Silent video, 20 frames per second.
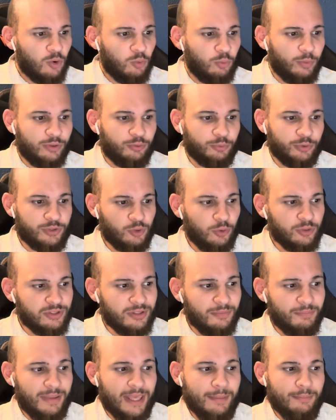with results
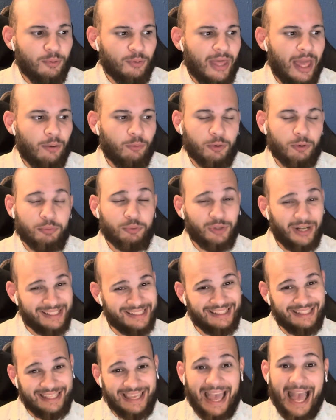of people that were
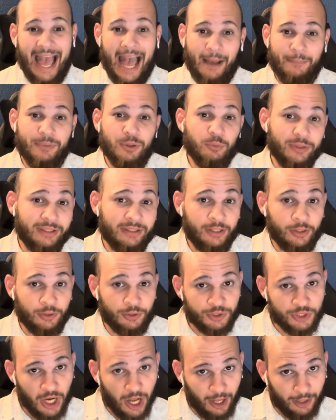presently happy with their
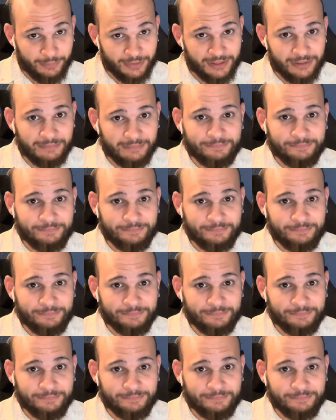jobs.